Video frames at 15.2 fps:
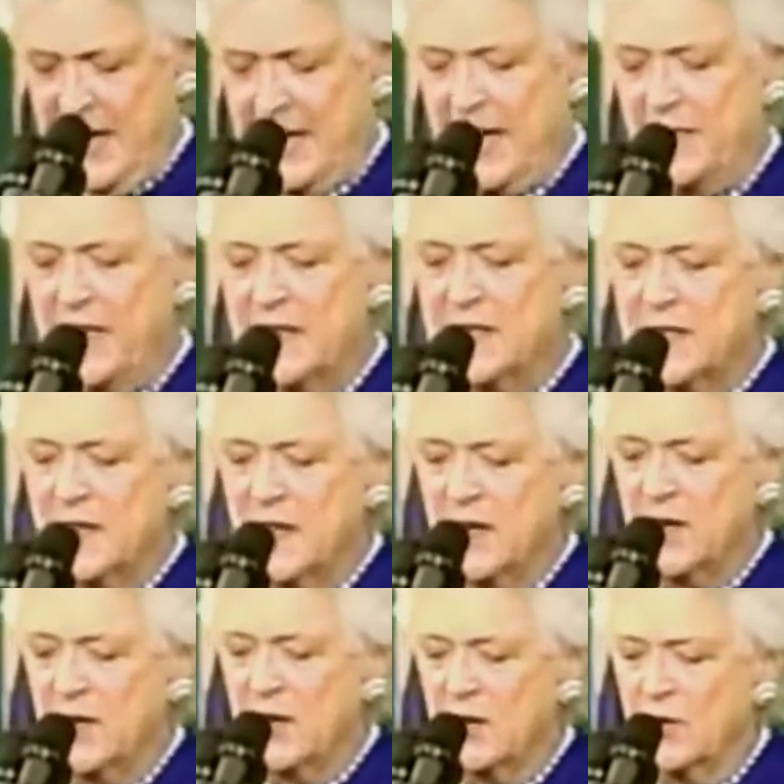Now, this little
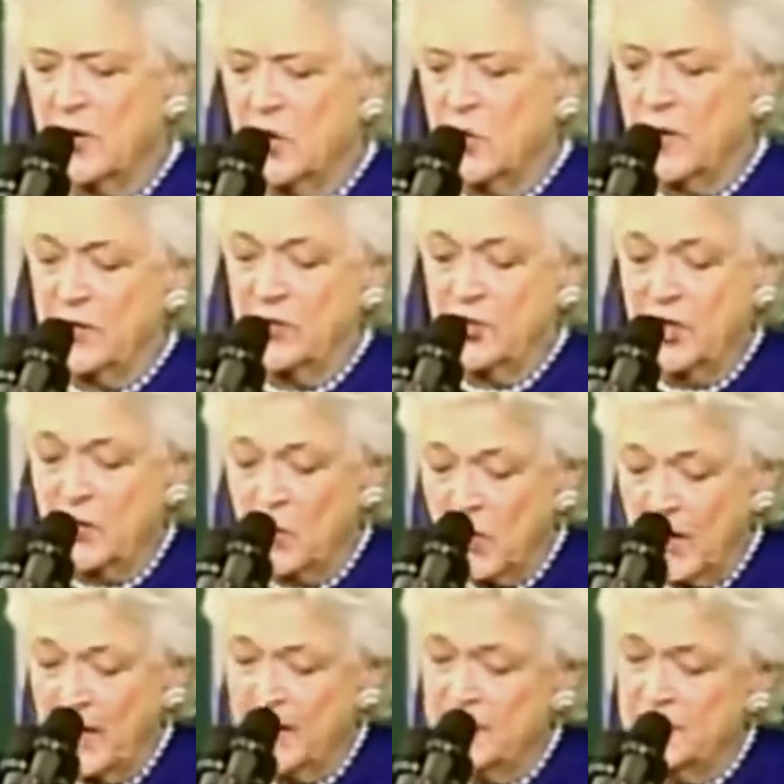girl knew what she
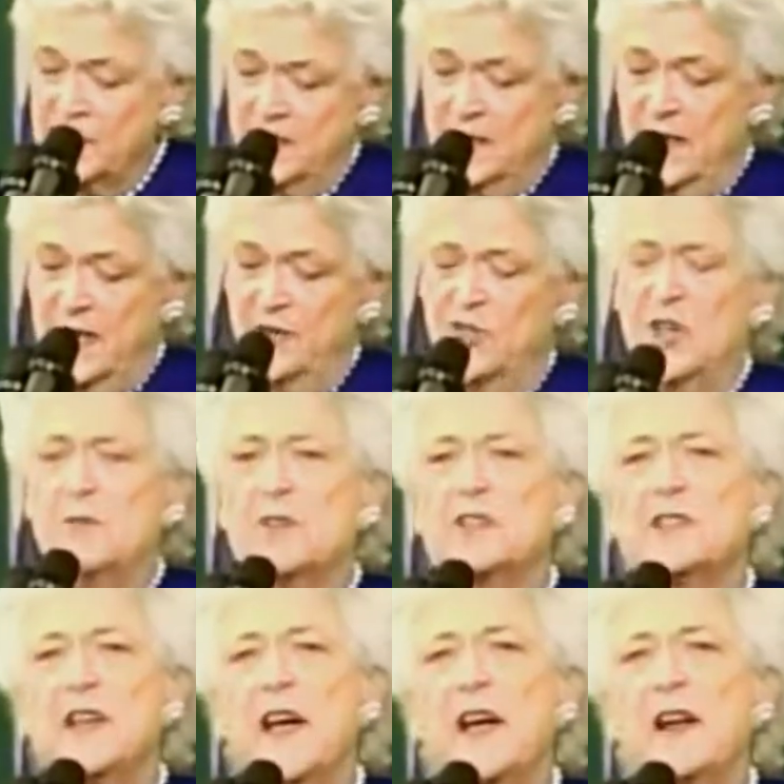was, and she was
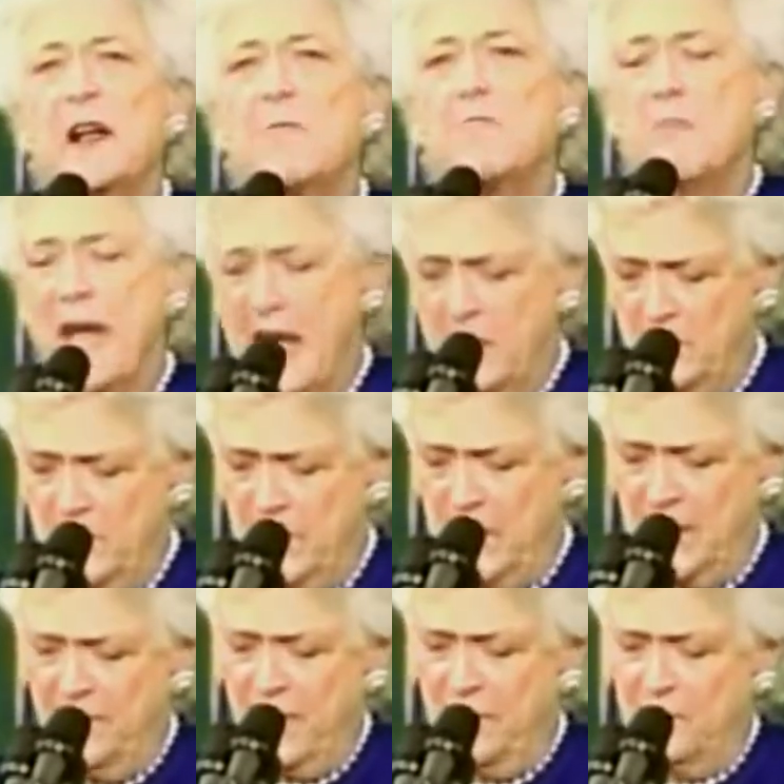not about to
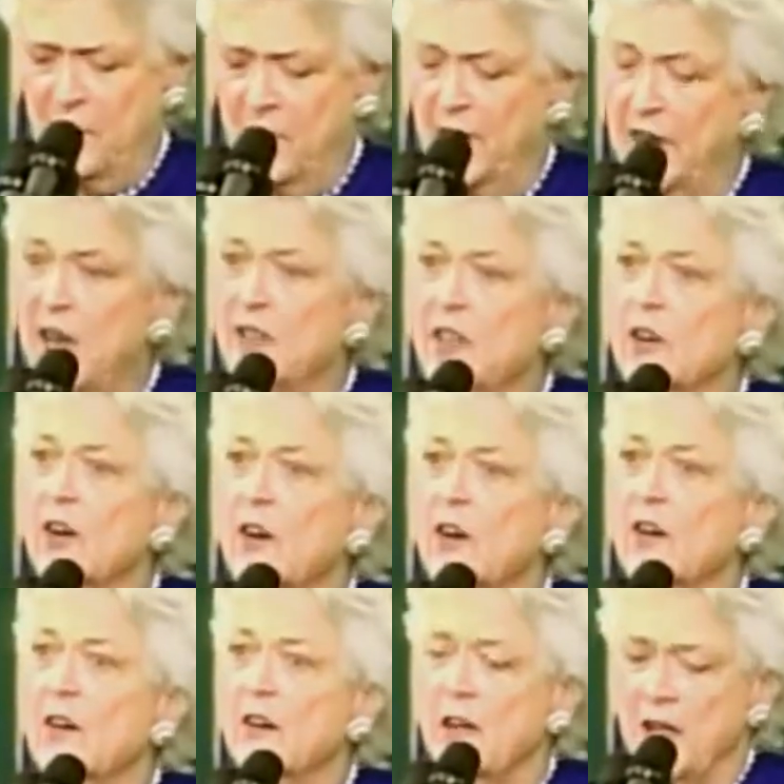give up on either
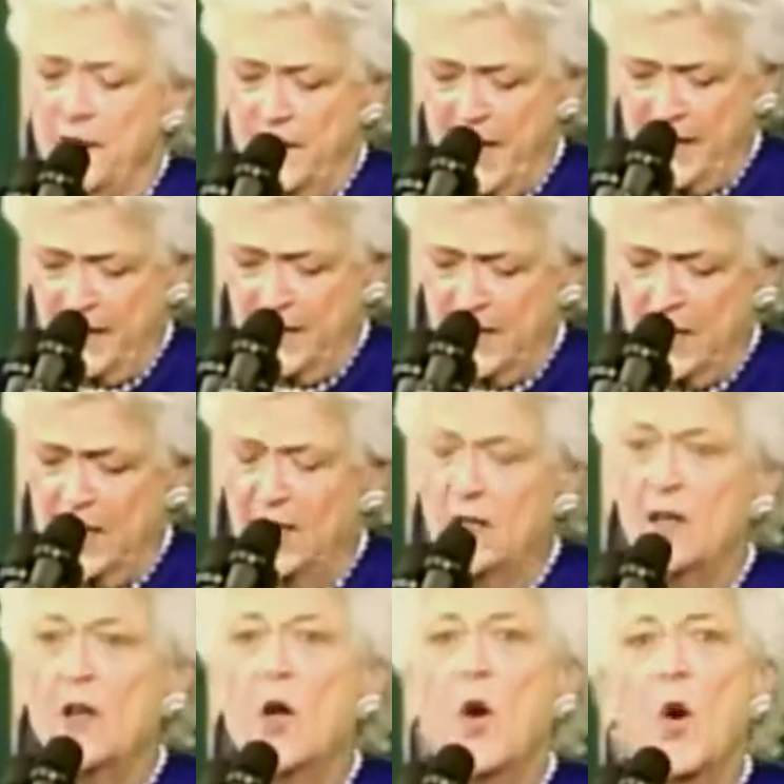her identity
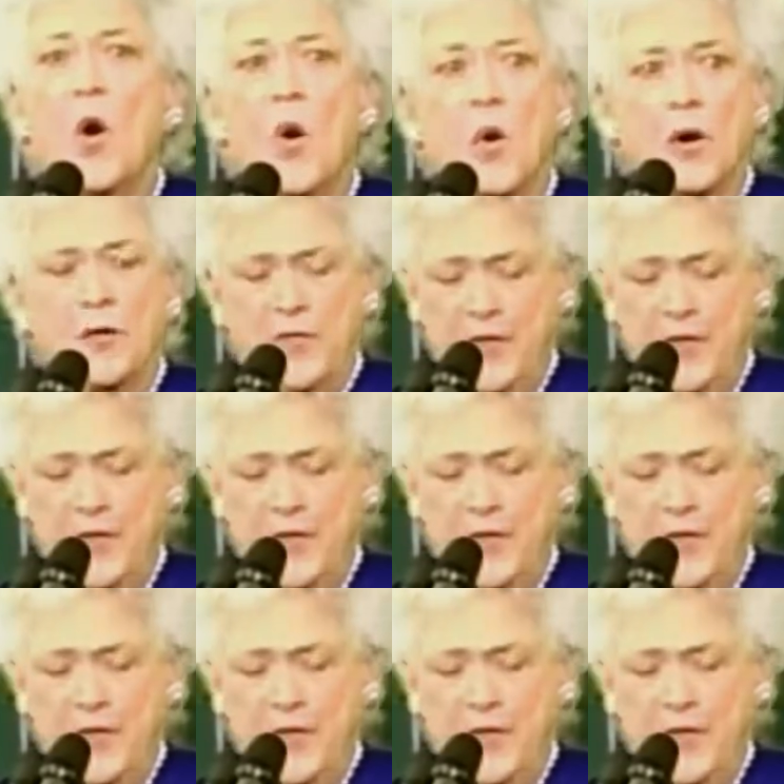or